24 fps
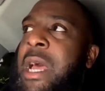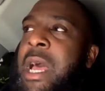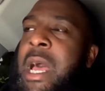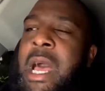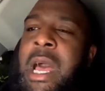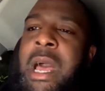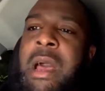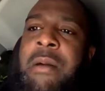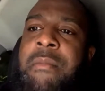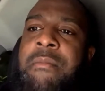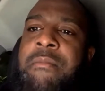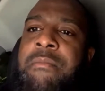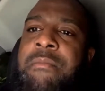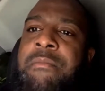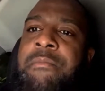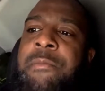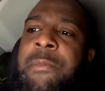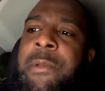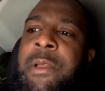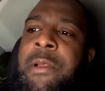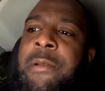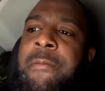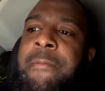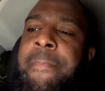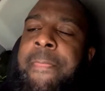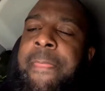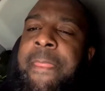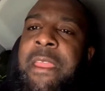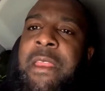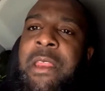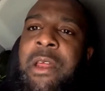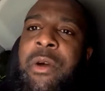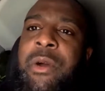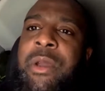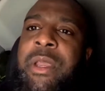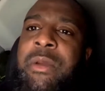
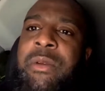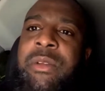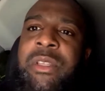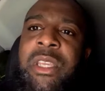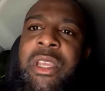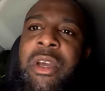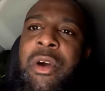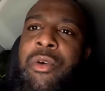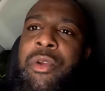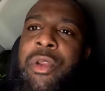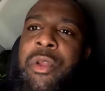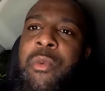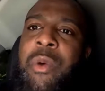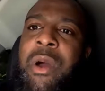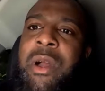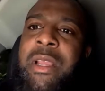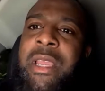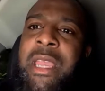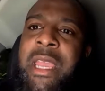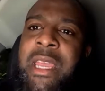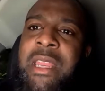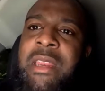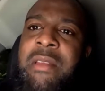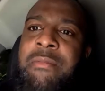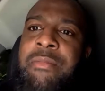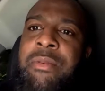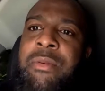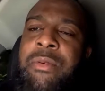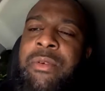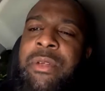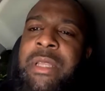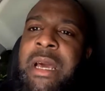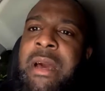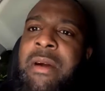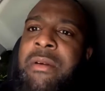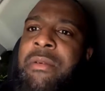He was the only one getting the
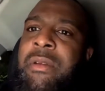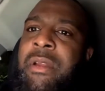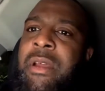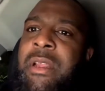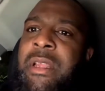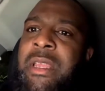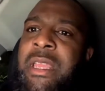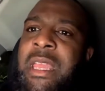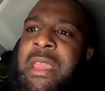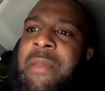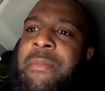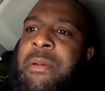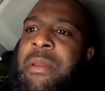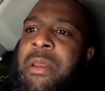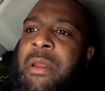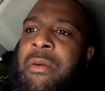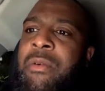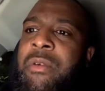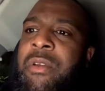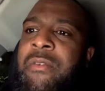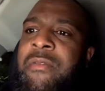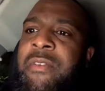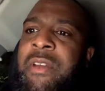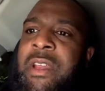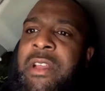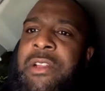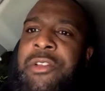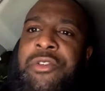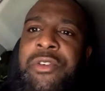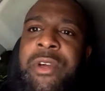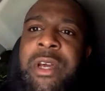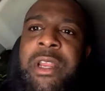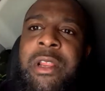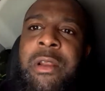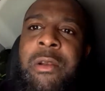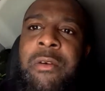ball down and keeping hold of it and
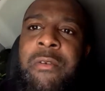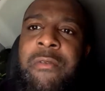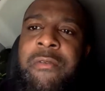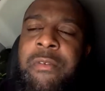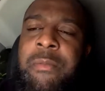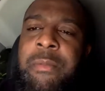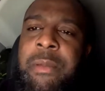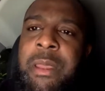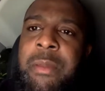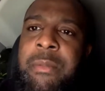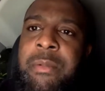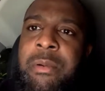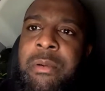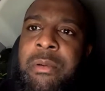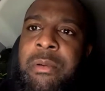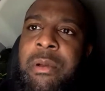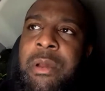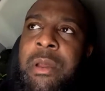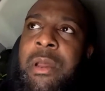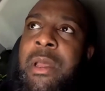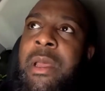trying to look for people.